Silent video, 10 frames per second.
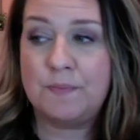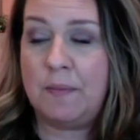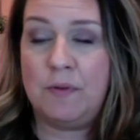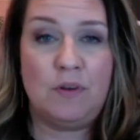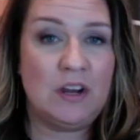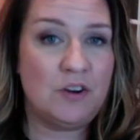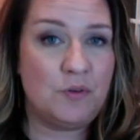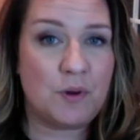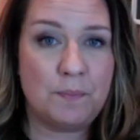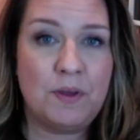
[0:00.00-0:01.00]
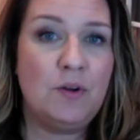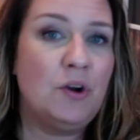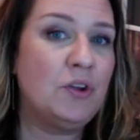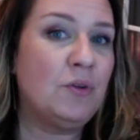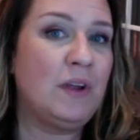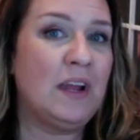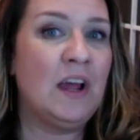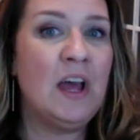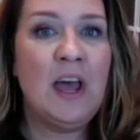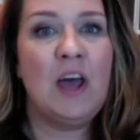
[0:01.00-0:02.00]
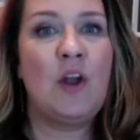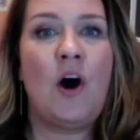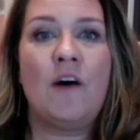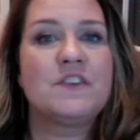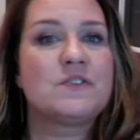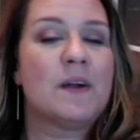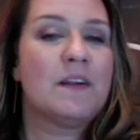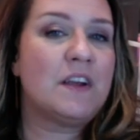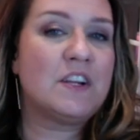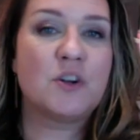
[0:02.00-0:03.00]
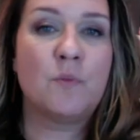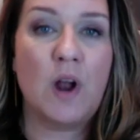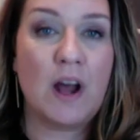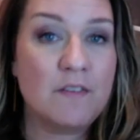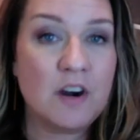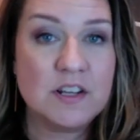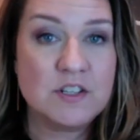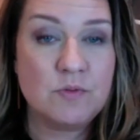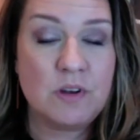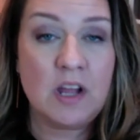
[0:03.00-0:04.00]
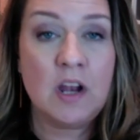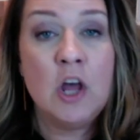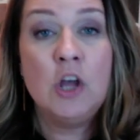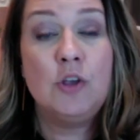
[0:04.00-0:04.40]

Maybe you need a new computer, you need an office renovation, whatever it is you need,